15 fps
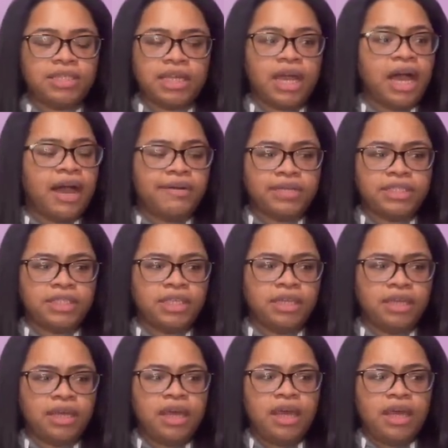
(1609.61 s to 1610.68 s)
And I
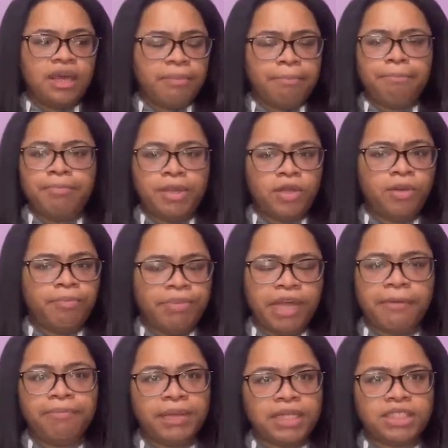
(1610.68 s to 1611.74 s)
honestly, you know,
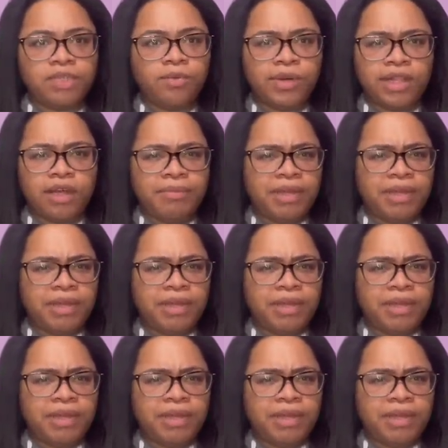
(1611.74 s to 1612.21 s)
big bless to Willow.